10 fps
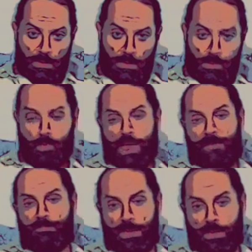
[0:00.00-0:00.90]
So life
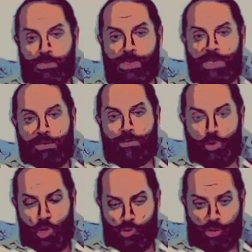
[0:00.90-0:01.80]
becomes
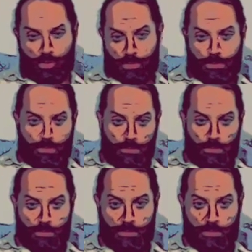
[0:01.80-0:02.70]
technological.
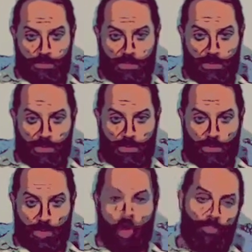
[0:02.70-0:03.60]

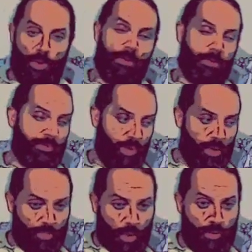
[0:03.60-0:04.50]
All problems are
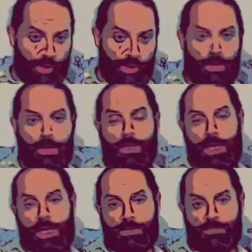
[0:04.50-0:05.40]
approached
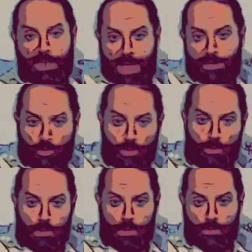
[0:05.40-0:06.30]
as
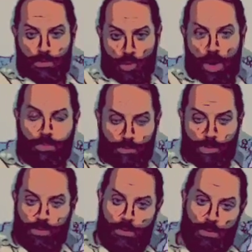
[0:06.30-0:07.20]
mechanical problems.